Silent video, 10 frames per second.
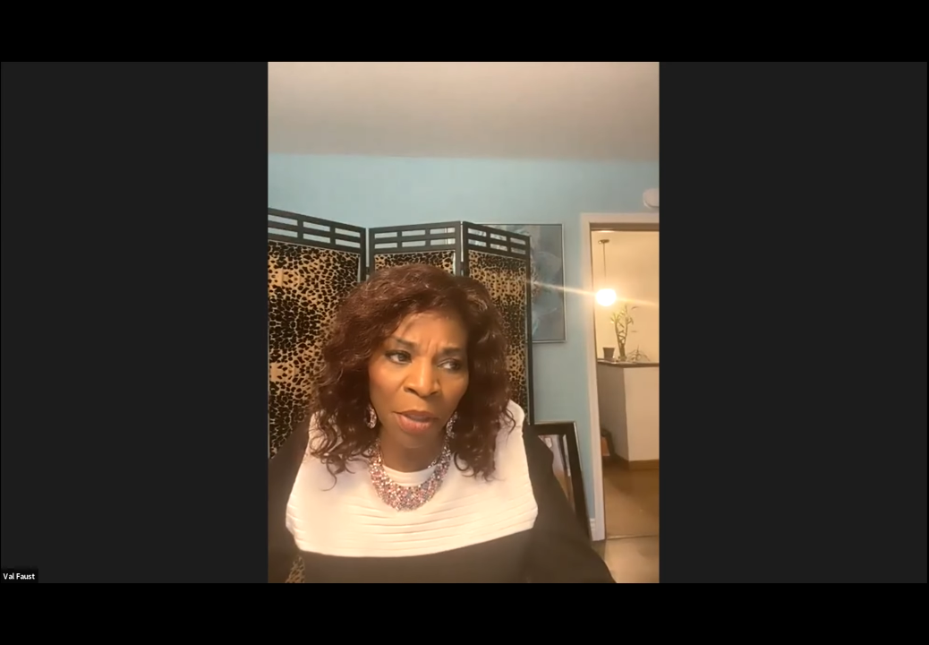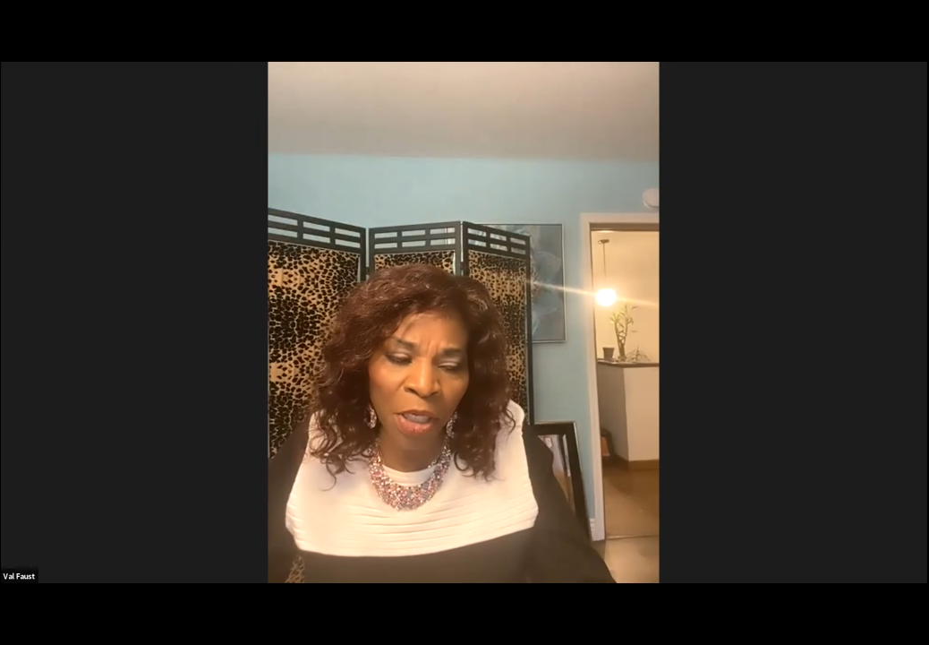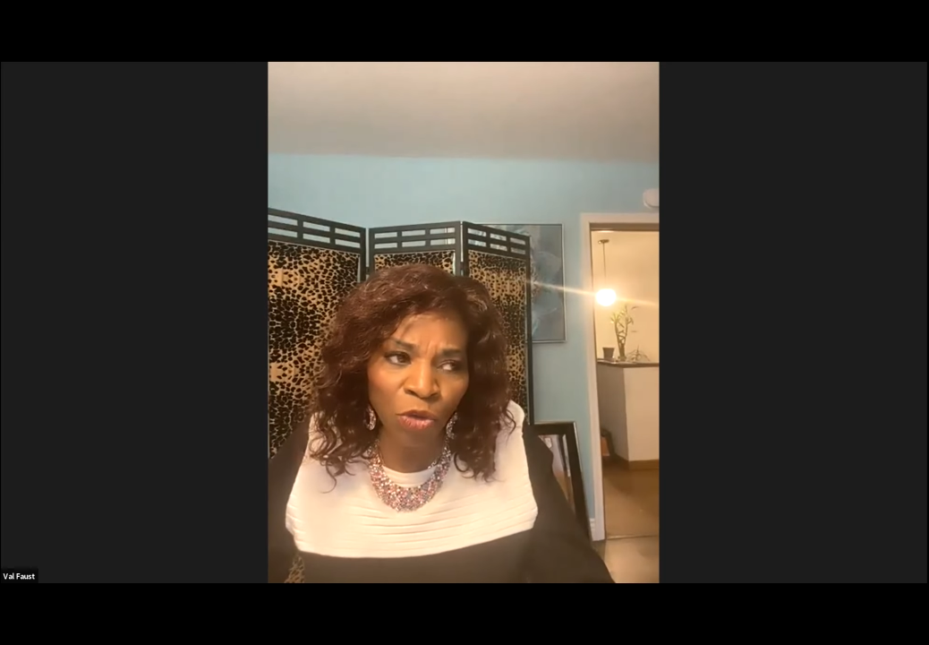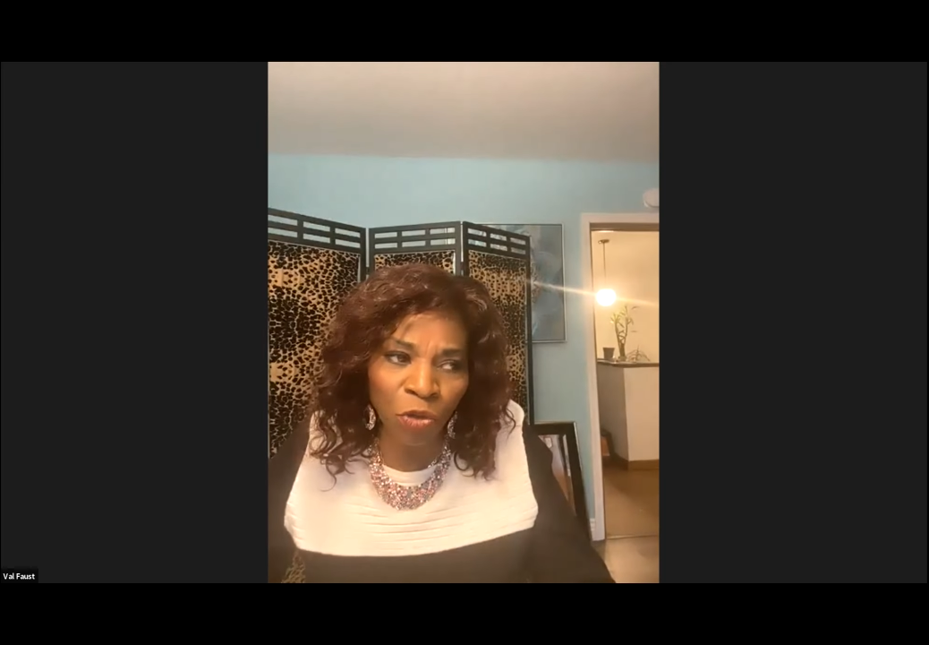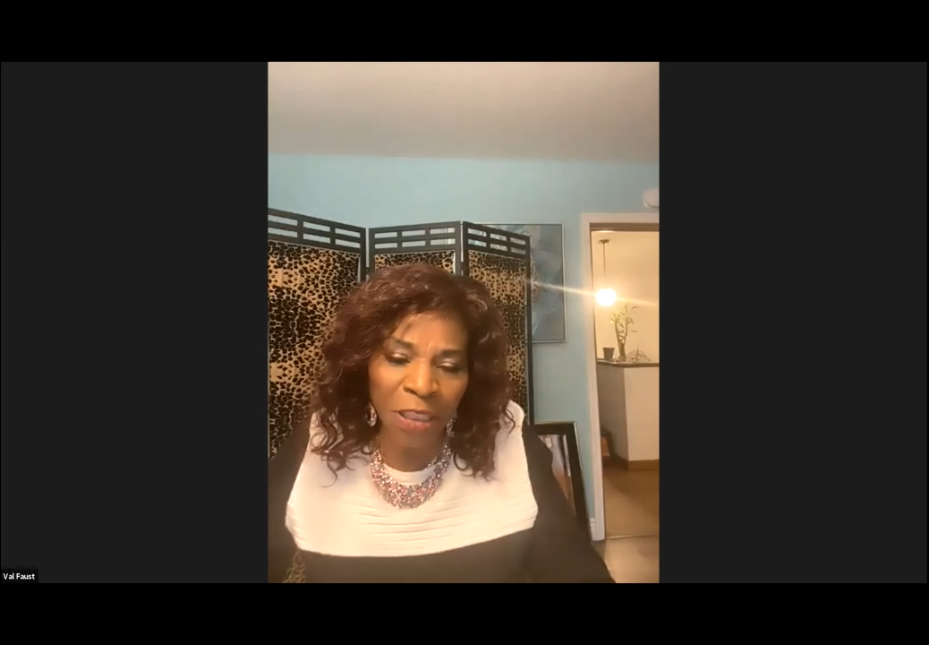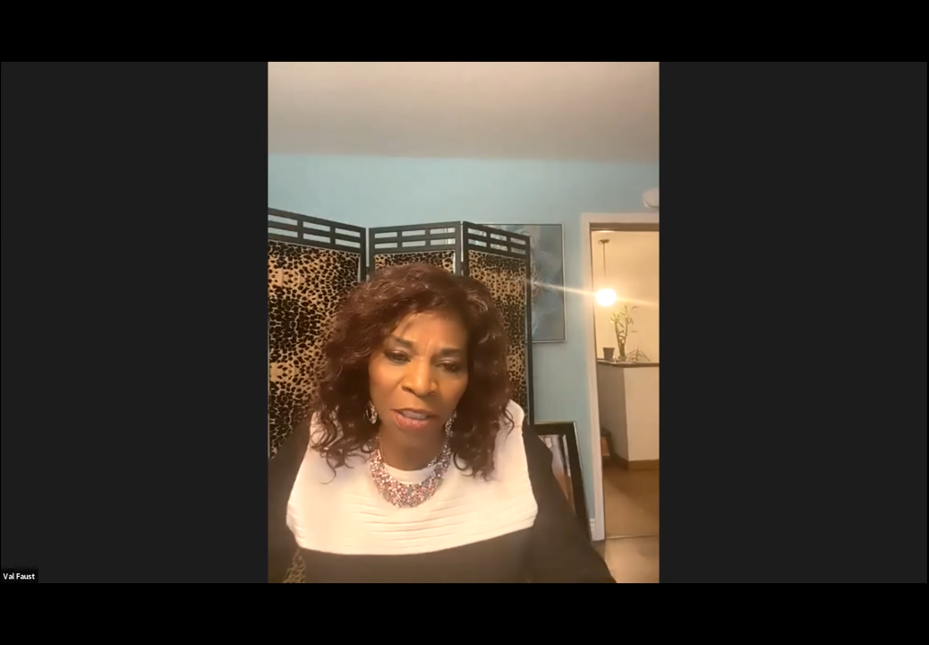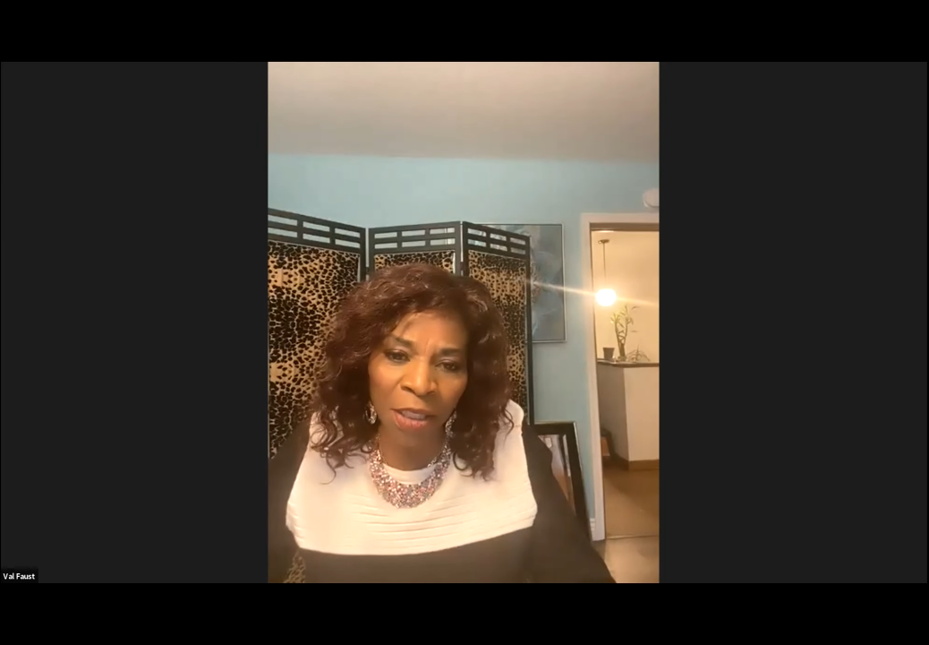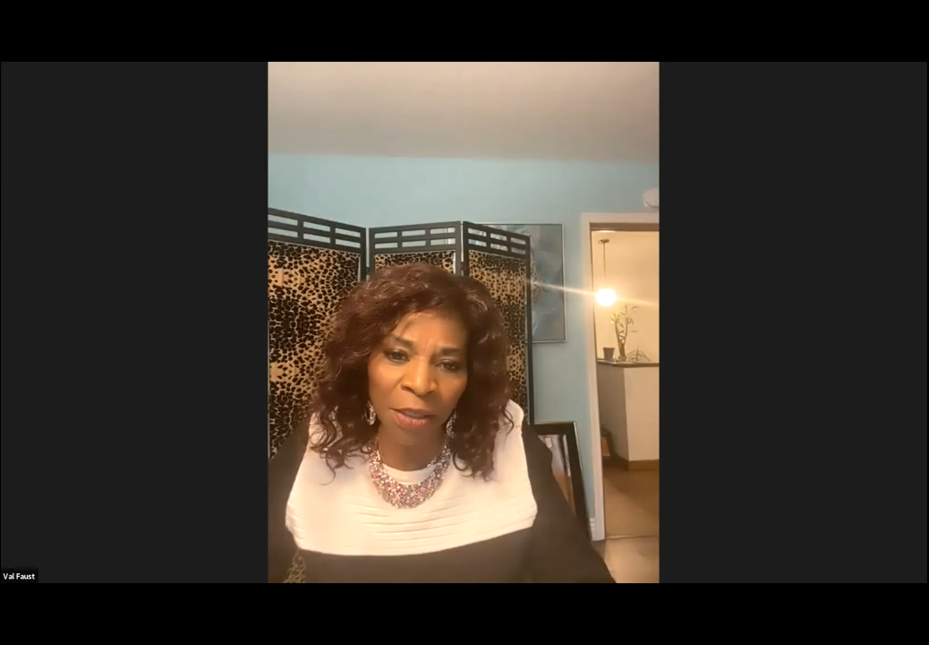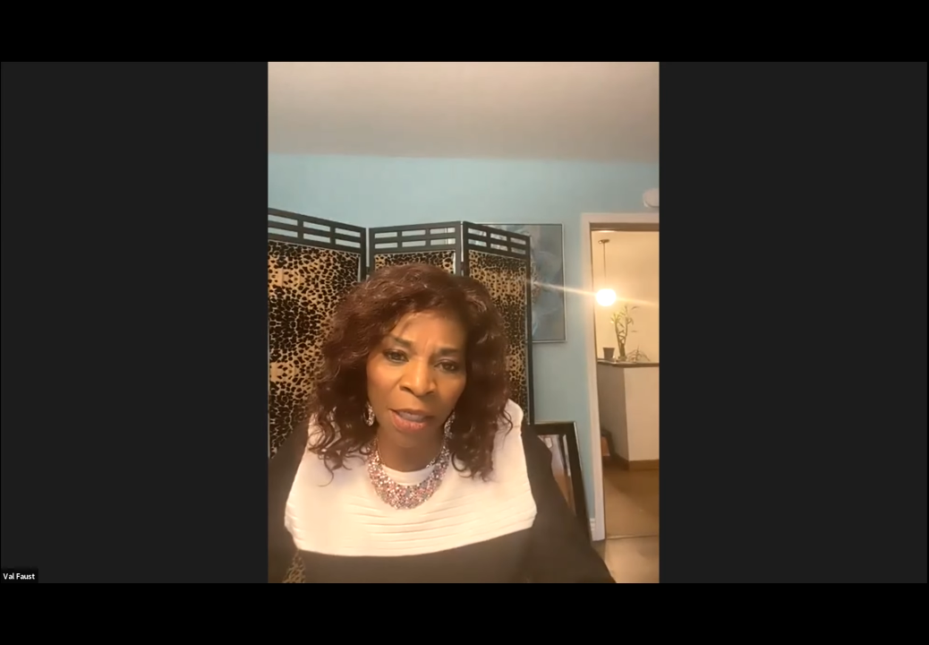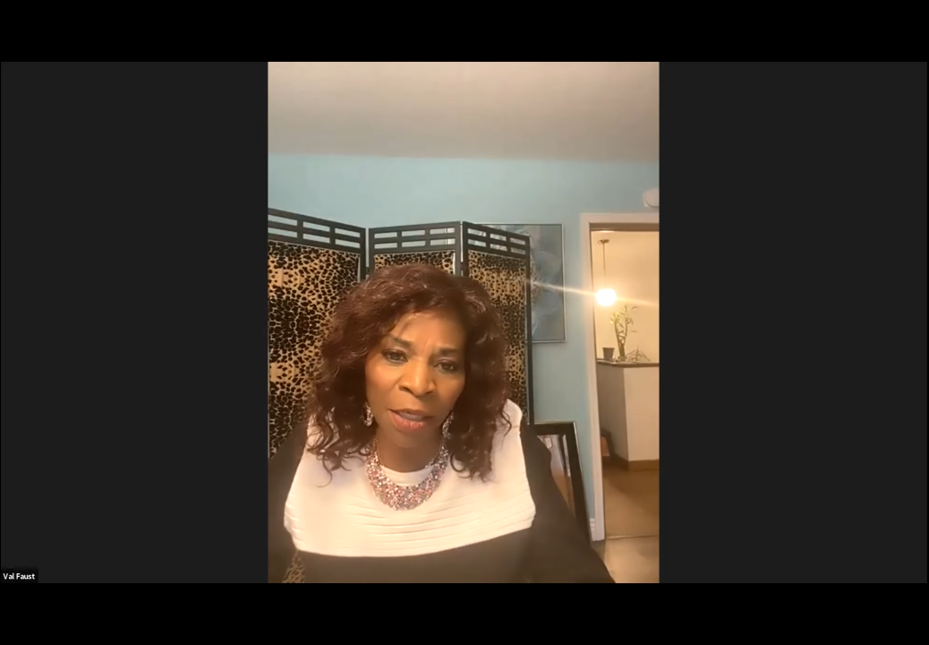
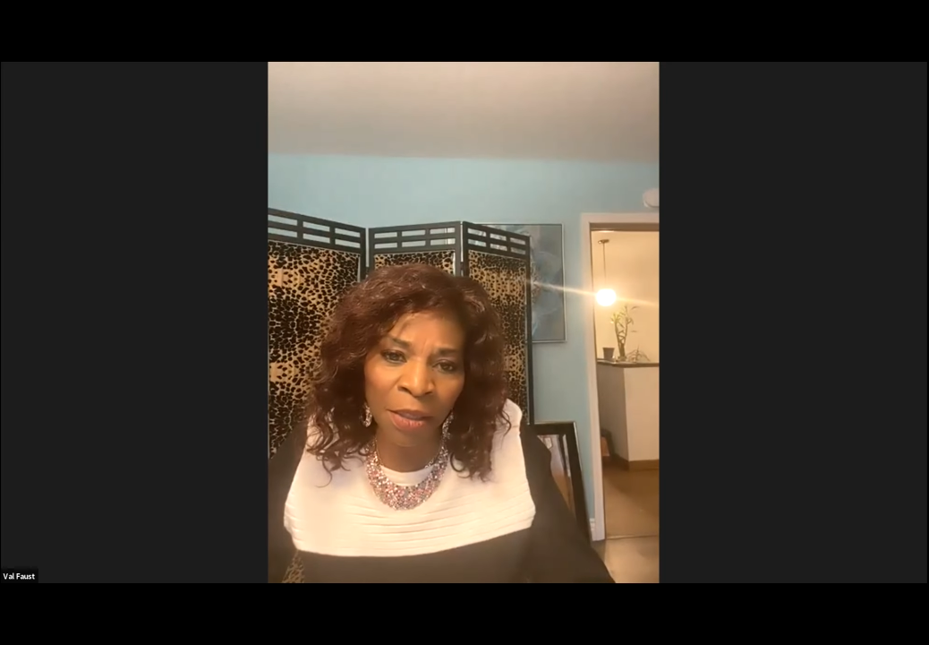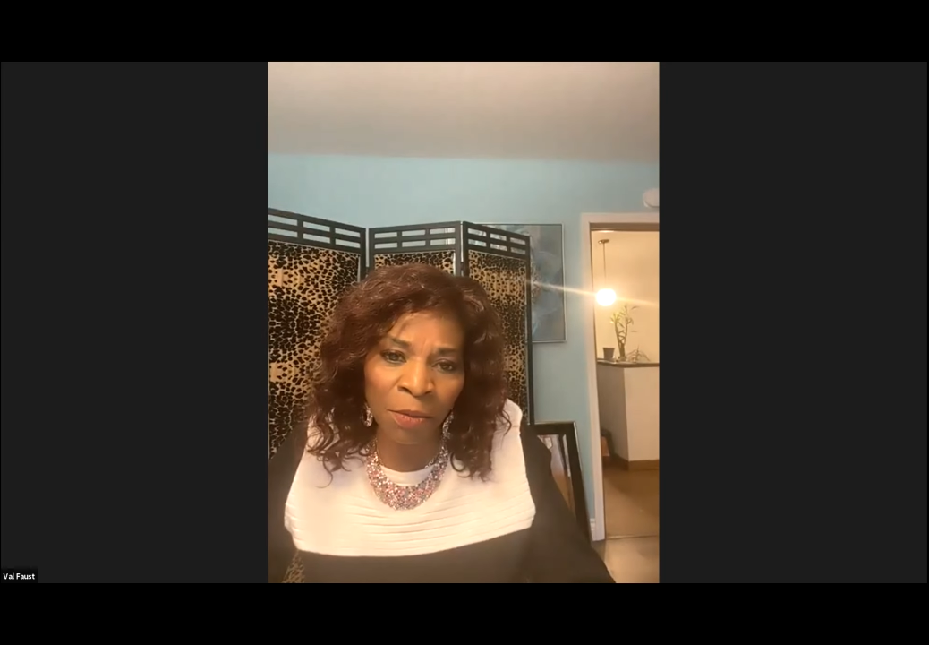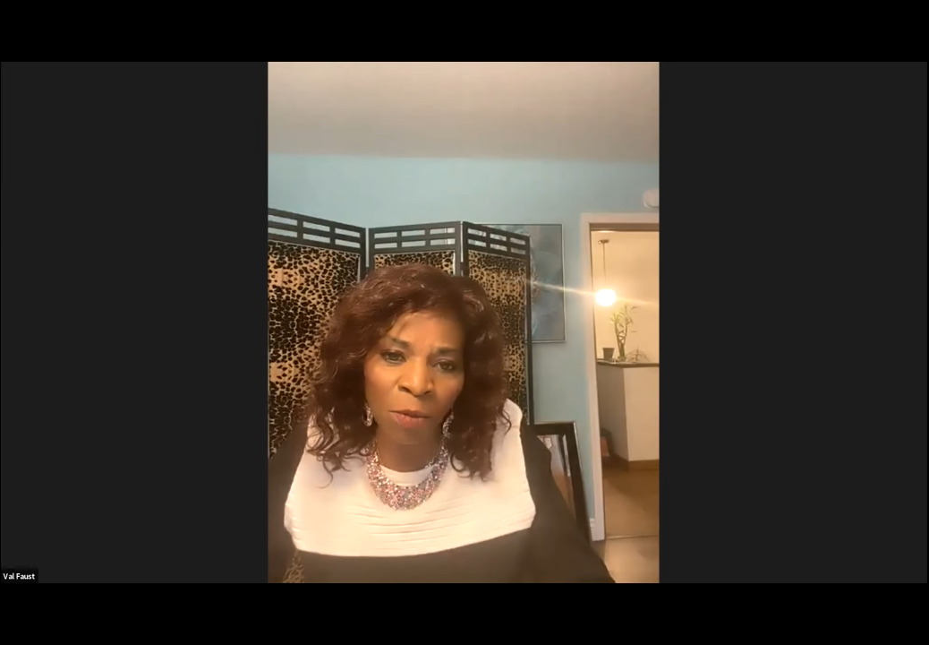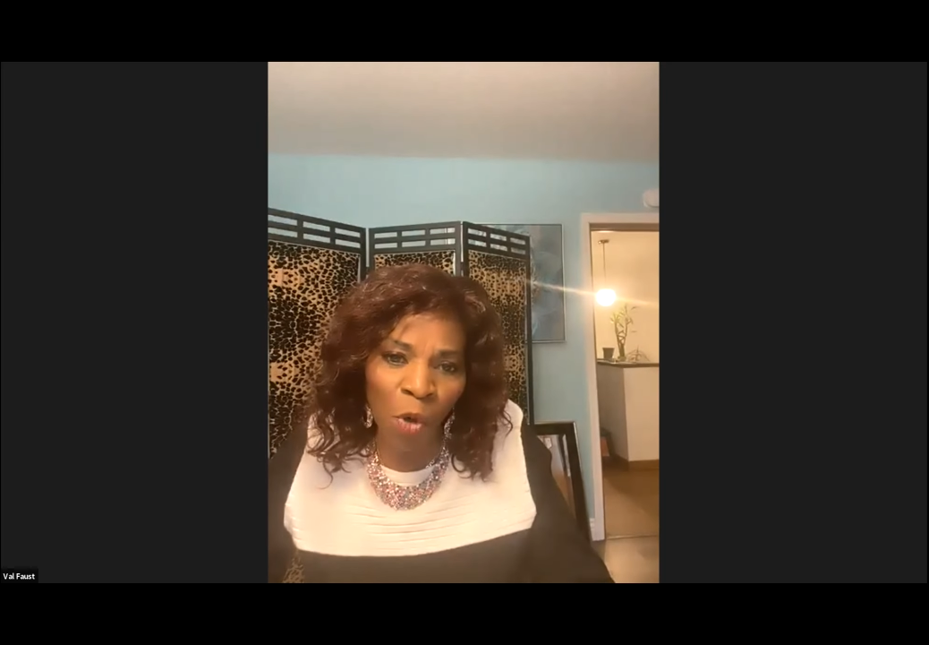interested in